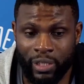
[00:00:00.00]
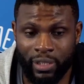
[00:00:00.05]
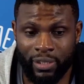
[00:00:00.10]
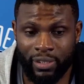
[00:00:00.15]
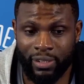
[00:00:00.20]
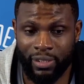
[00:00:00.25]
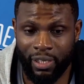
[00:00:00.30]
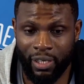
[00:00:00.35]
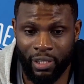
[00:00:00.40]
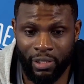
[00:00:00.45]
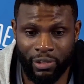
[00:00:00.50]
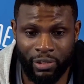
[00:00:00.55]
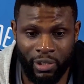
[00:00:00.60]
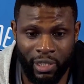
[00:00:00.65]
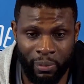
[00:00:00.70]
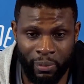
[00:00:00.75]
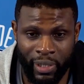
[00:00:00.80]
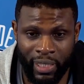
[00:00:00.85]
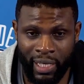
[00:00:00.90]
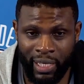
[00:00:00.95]
And
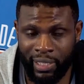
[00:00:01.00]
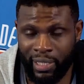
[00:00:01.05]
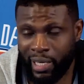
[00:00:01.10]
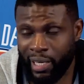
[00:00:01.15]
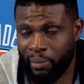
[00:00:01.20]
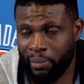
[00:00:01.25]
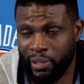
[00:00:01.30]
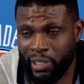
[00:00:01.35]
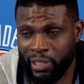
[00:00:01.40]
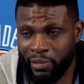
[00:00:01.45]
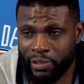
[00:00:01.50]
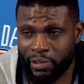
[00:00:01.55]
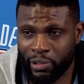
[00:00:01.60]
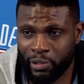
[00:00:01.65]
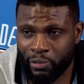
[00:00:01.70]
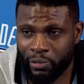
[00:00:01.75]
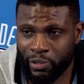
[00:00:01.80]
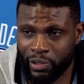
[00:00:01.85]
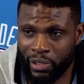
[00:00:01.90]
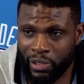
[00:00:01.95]
also, I believe it's
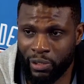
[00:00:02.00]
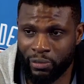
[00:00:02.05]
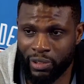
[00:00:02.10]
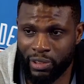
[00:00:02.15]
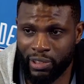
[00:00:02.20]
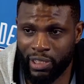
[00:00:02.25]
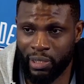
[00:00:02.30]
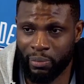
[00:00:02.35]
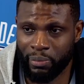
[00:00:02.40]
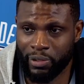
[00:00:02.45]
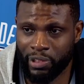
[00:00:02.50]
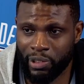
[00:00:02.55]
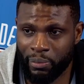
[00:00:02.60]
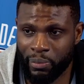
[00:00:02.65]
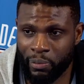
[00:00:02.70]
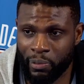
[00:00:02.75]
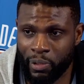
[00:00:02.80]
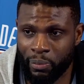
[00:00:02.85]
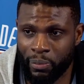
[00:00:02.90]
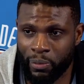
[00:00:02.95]
going to result in a
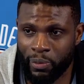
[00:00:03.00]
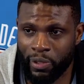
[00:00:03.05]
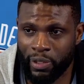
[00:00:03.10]
championship at one